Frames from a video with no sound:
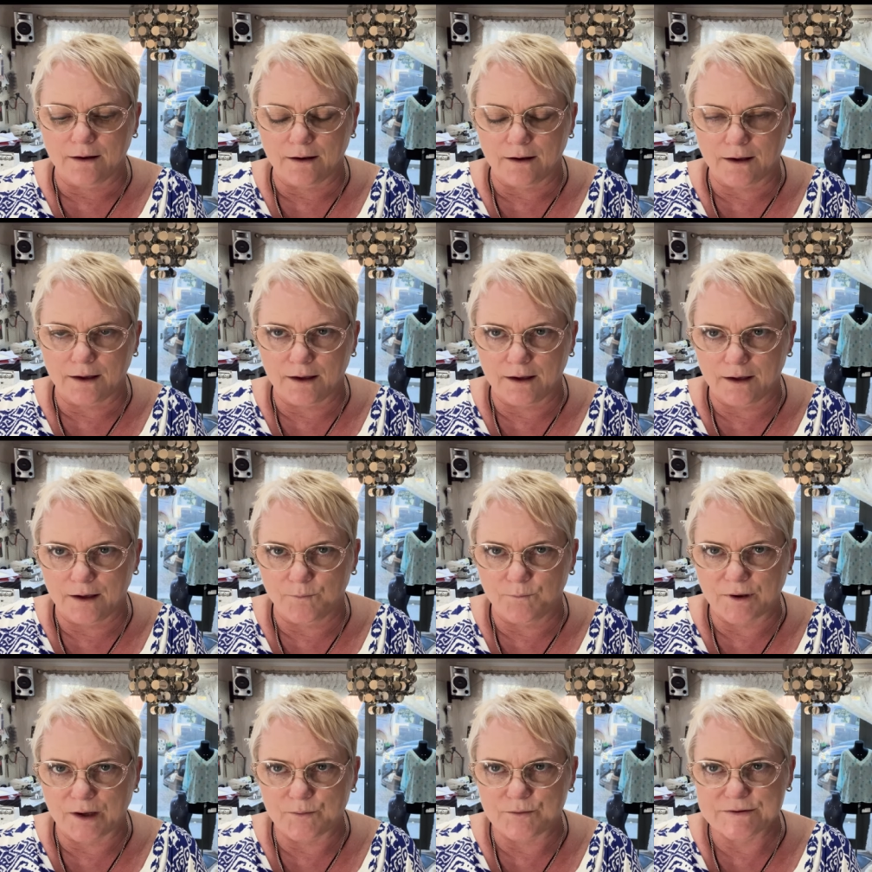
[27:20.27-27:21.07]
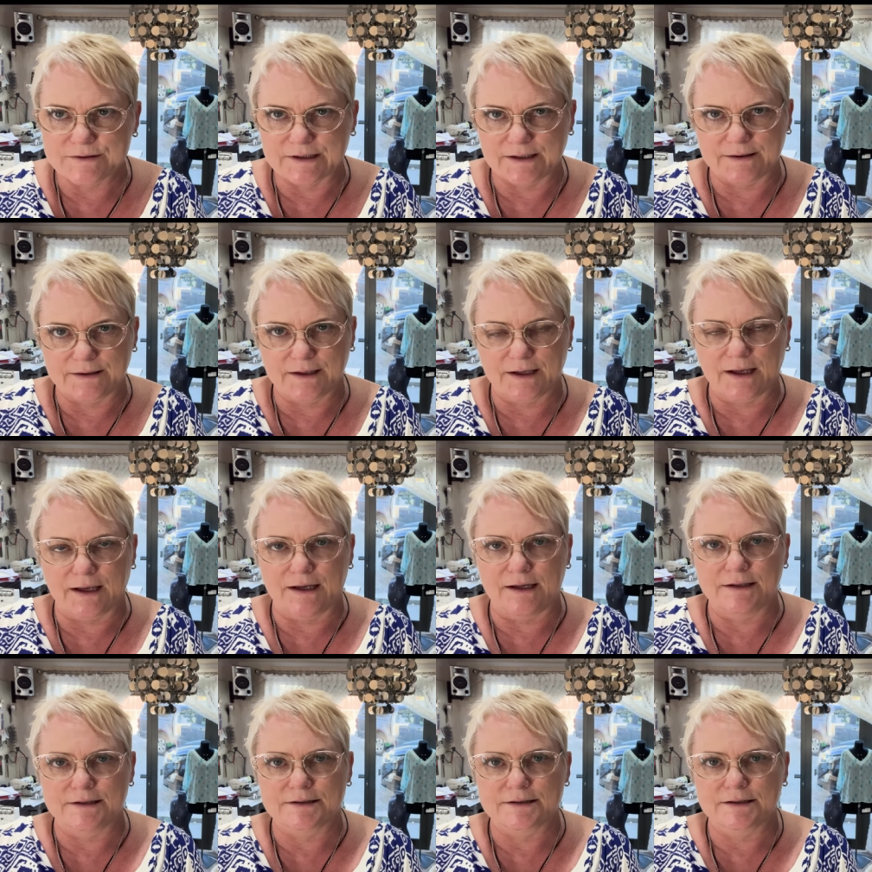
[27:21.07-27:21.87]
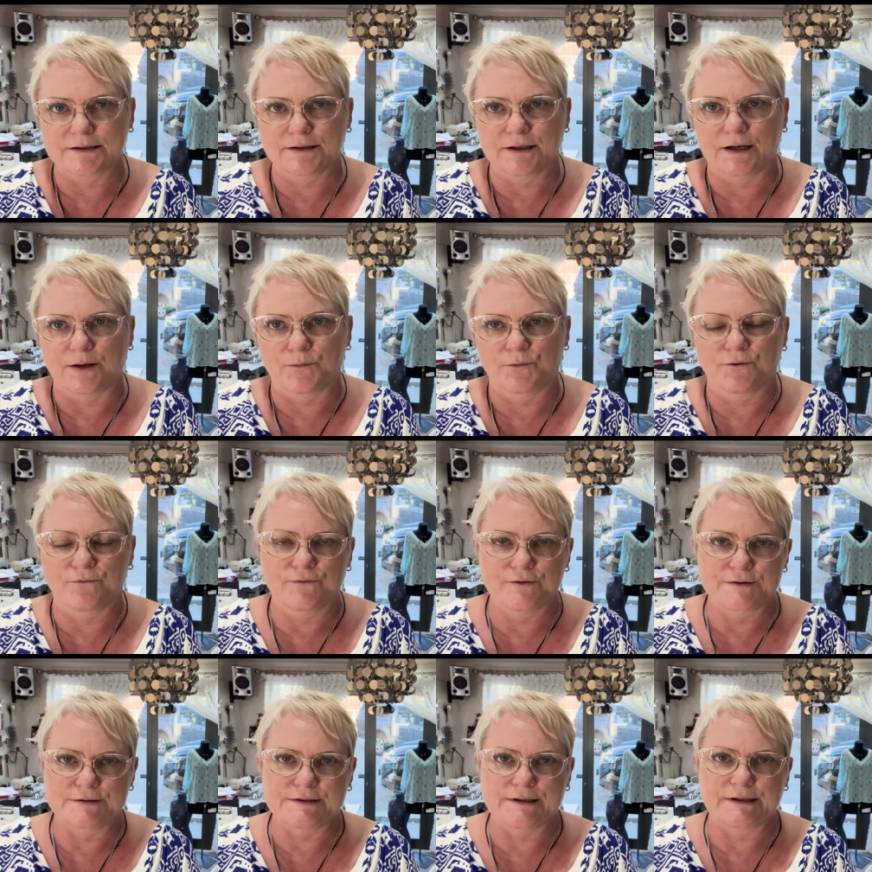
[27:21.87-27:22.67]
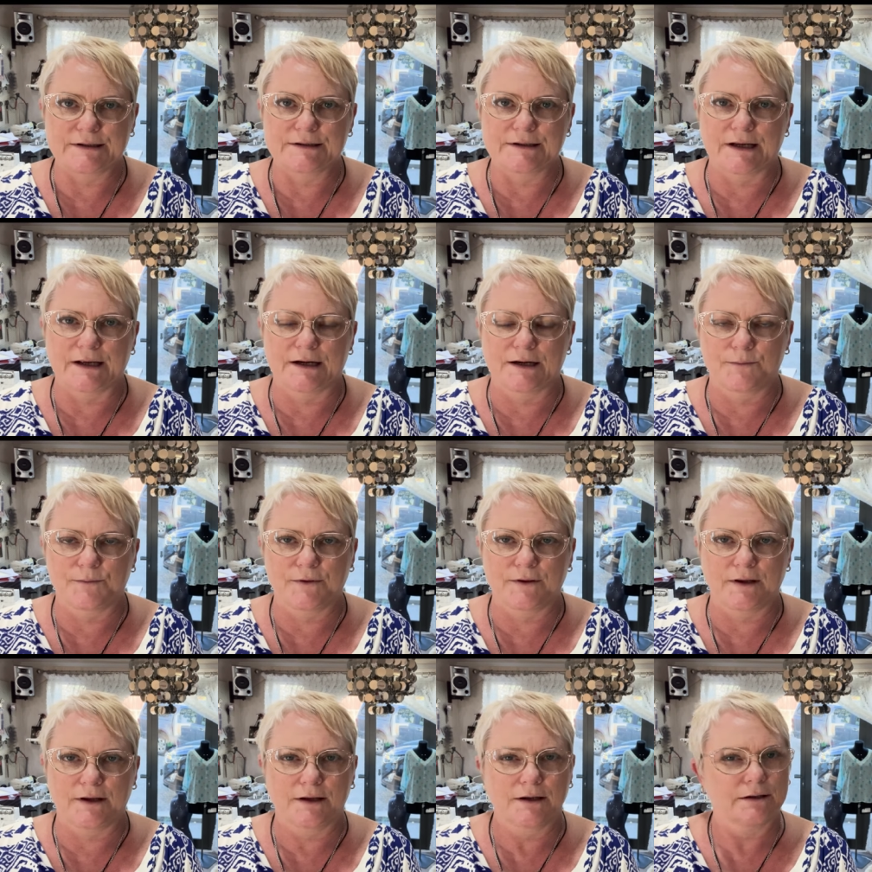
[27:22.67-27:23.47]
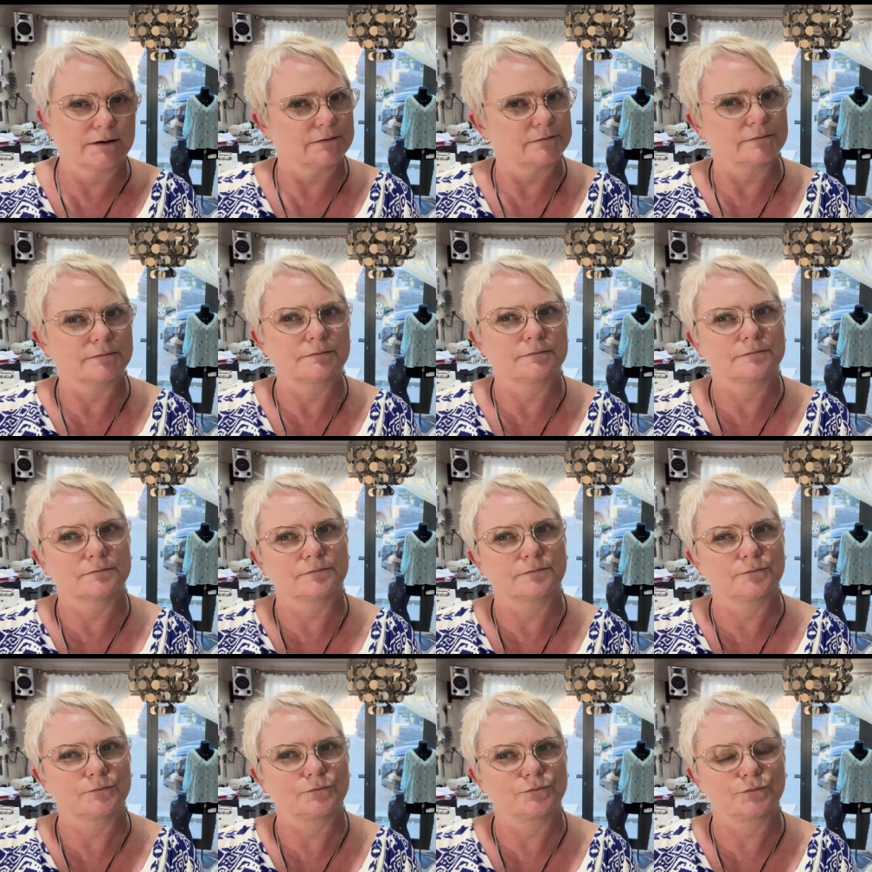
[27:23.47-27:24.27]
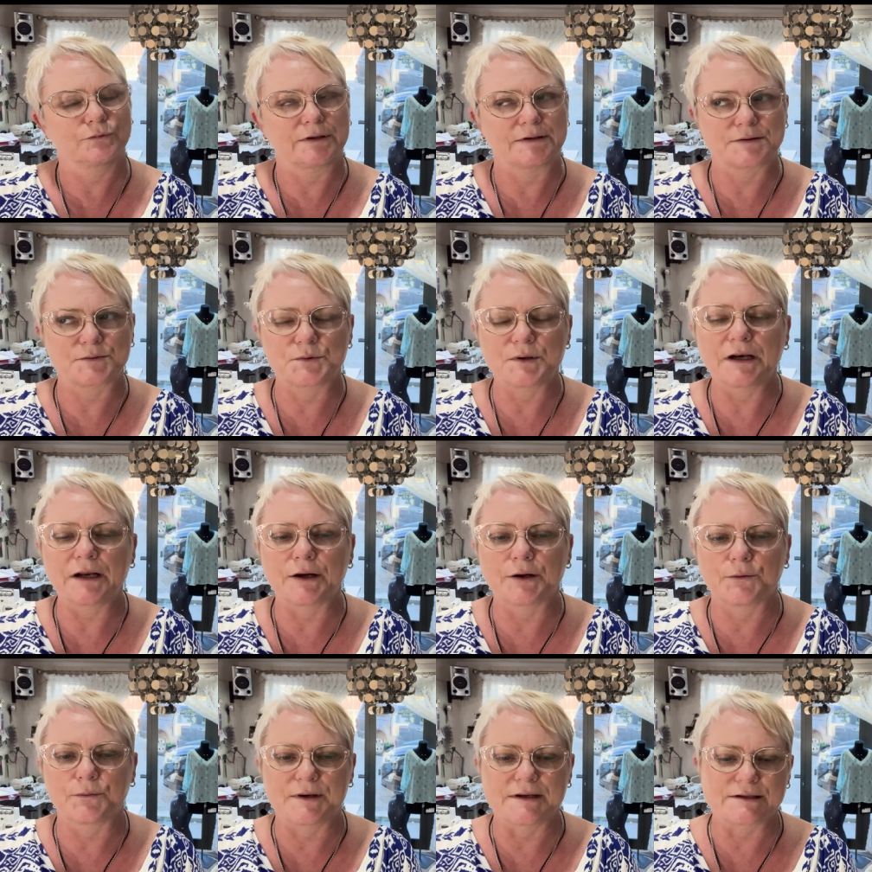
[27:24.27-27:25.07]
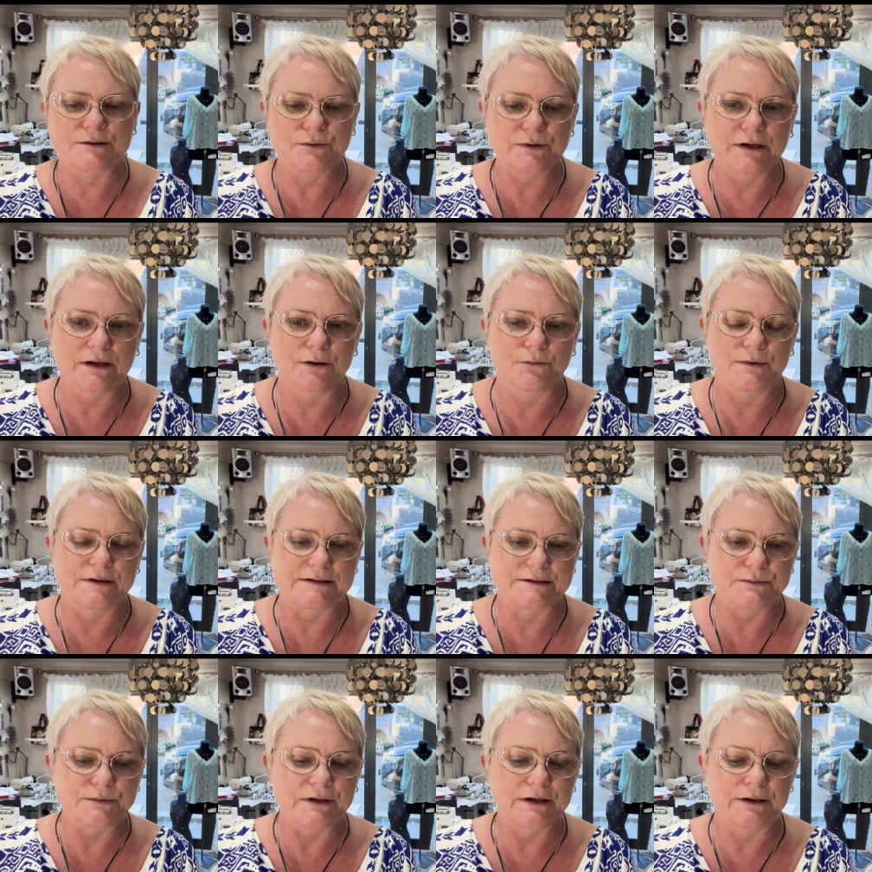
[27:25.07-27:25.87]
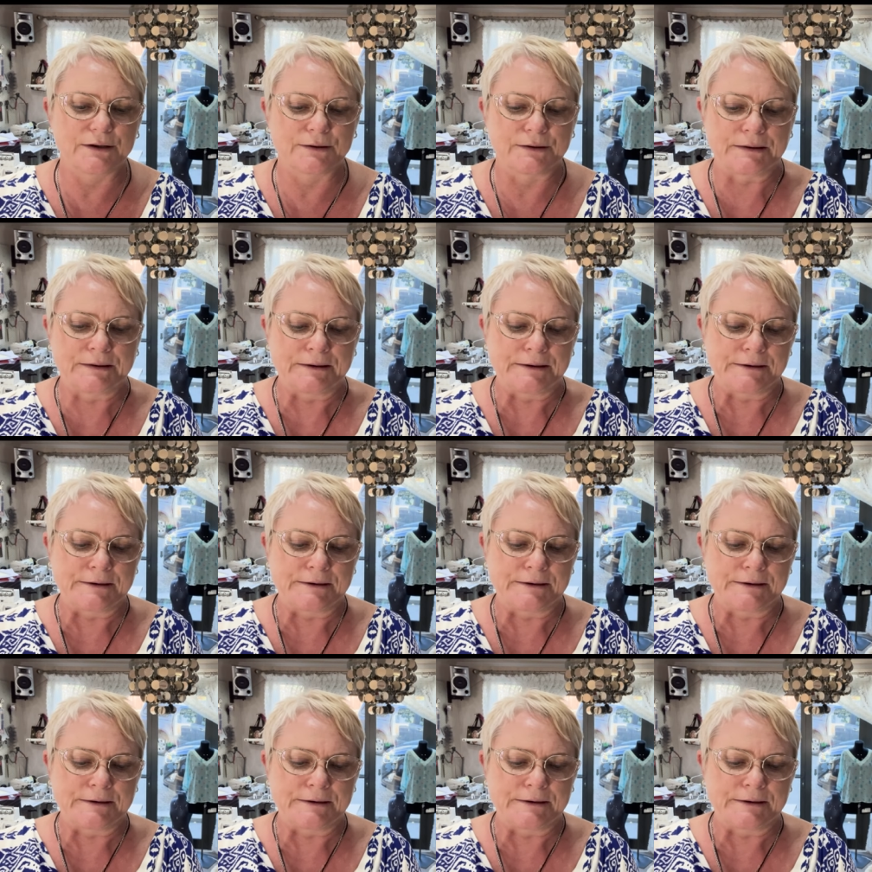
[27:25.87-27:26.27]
And Mabel's at the gate, and I'm reversing down. I'm thinking, where's Willow? Where's Willow? Where's Willow?